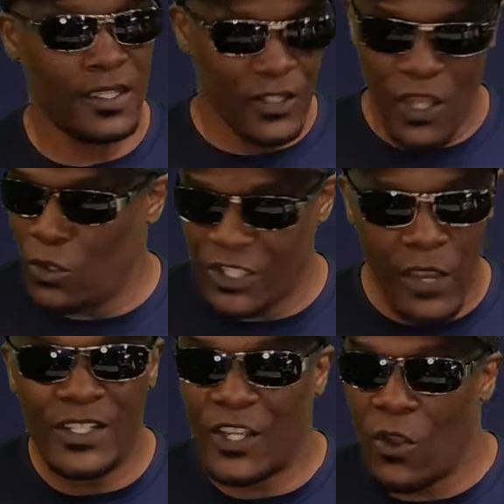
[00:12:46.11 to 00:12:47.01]
You know,
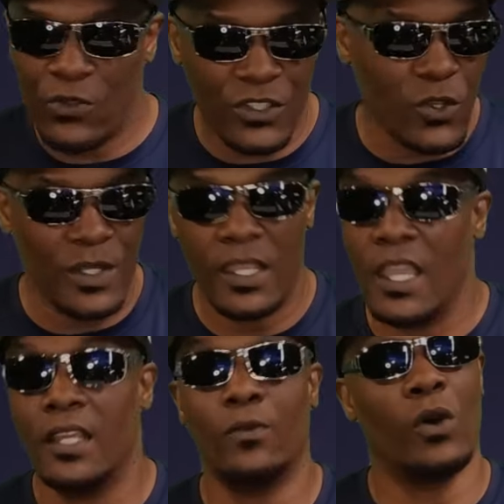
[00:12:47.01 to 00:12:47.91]
Jerry Jones doing,
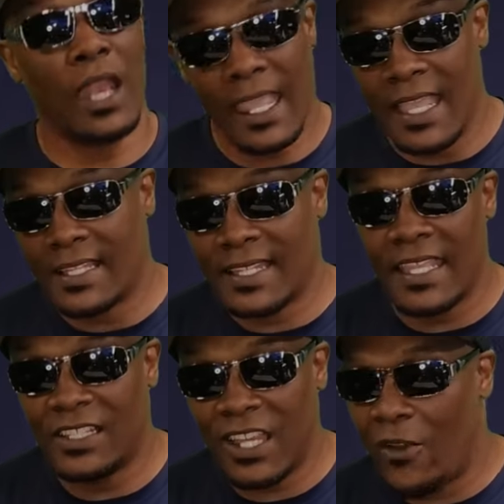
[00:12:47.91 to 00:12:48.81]
well, I can't
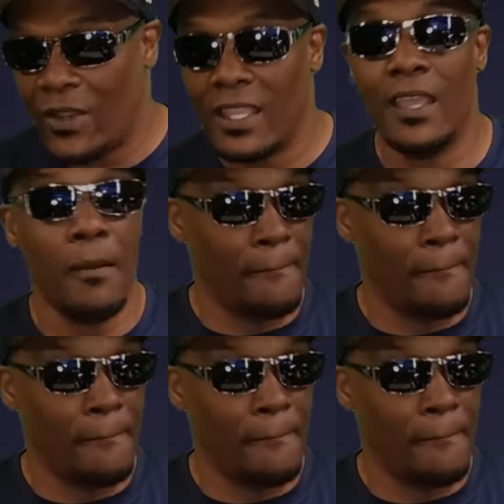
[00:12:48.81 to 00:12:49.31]
say Jerry,